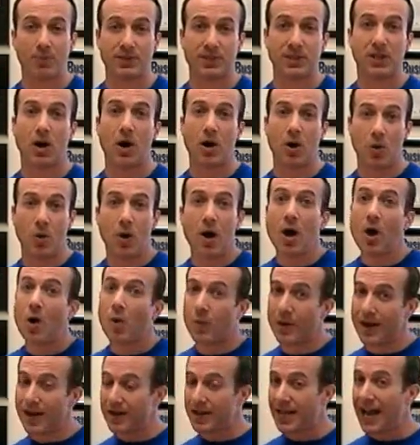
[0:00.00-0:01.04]
So
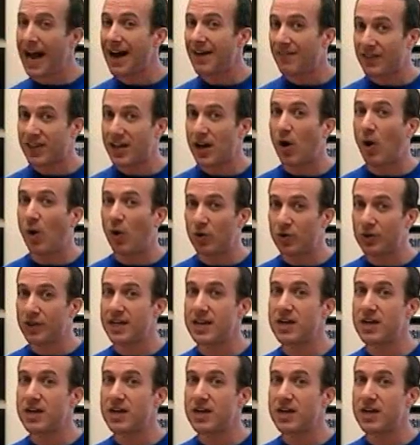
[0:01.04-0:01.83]
we have the only